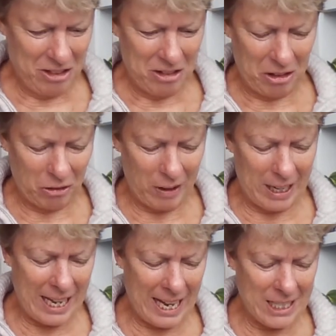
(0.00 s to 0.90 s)
The
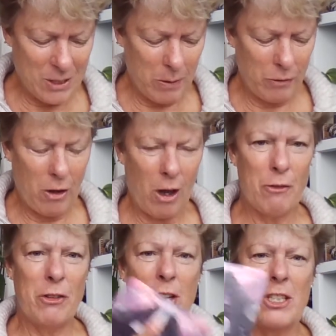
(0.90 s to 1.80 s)
3 cards we've
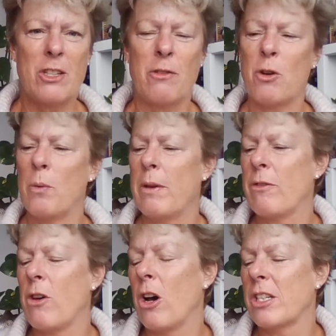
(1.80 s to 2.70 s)
got. First of all,
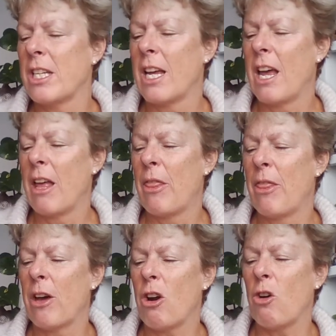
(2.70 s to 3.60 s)
we've got
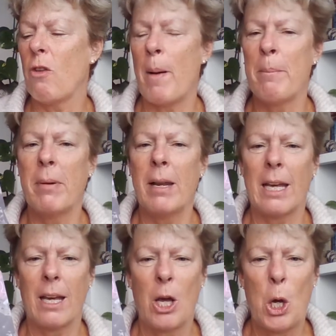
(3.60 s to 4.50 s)
the
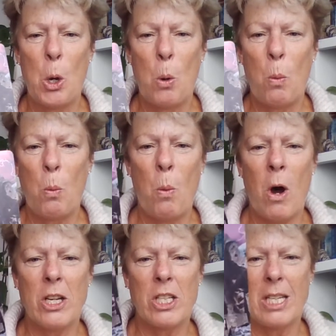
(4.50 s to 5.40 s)
crumbling.
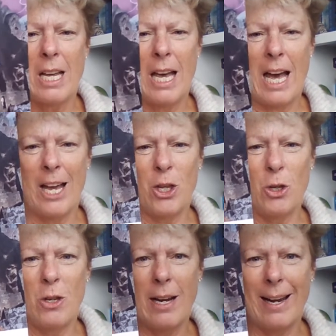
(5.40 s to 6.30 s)
What are
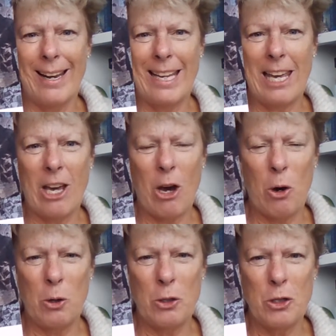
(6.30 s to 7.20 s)
you clinging
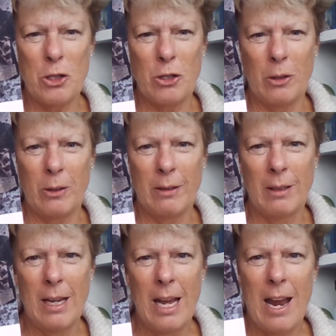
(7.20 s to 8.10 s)
onto?
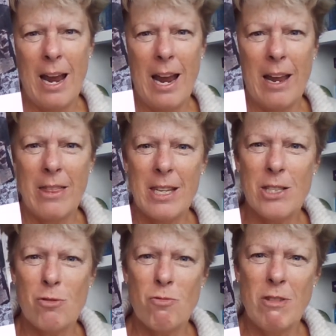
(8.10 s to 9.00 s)
And
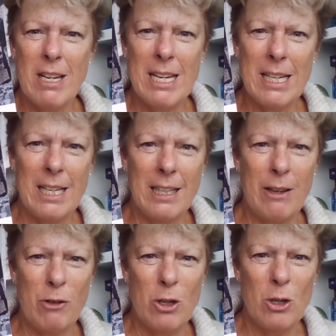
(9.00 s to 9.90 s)
this really,
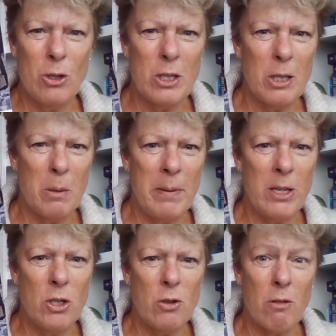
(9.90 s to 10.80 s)
if you look at the
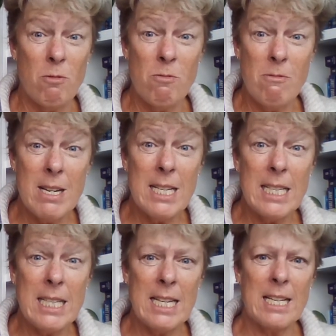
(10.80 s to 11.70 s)
picture, it
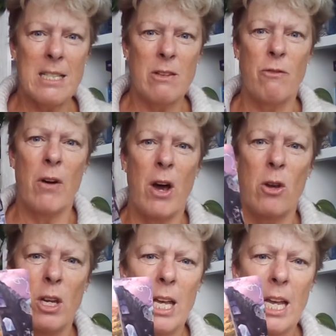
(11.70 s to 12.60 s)
really does
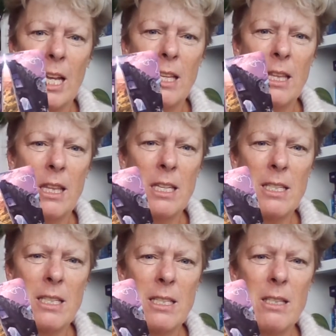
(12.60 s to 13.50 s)
evoke,
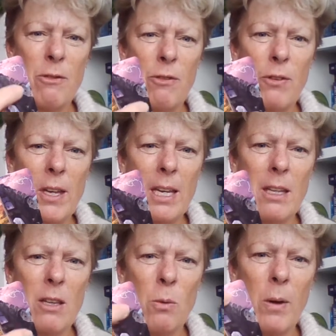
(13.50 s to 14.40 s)
this is the
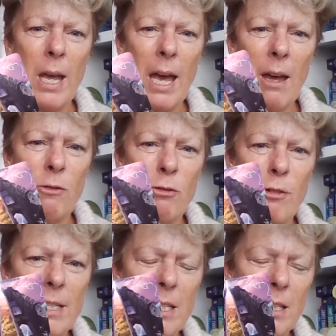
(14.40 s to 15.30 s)
fear that we have
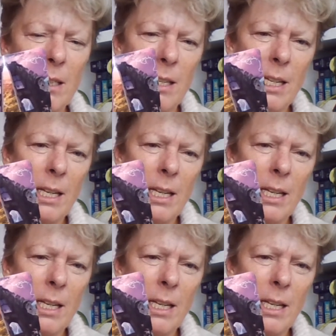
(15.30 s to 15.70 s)
written